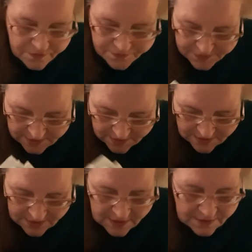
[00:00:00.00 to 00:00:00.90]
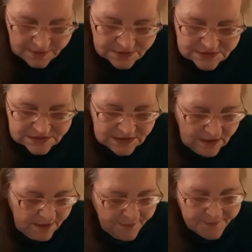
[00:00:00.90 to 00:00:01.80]
Then, let's
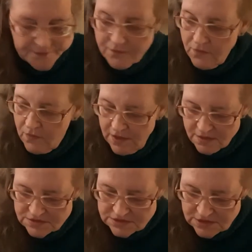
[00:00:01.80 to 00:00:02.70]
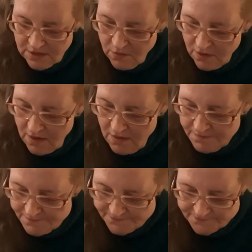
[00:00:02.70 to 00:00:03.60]
see, what else did I work on?
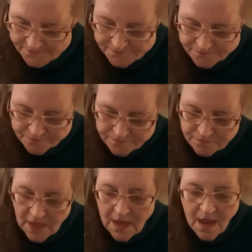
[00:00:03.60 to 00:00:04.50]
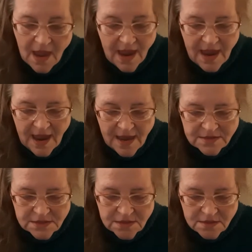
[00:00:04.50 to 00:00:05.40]

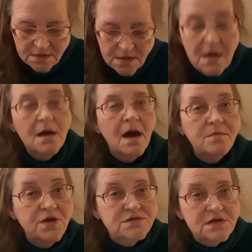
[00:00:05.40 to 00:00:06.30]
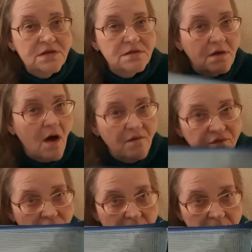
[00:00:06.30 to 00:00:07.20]
And I'm using the called
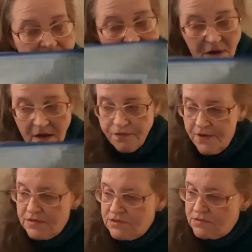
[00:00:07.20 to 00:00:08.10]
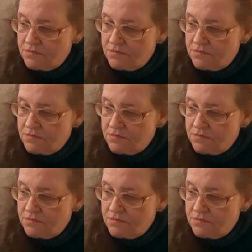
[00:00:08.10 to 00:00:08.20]
for on this.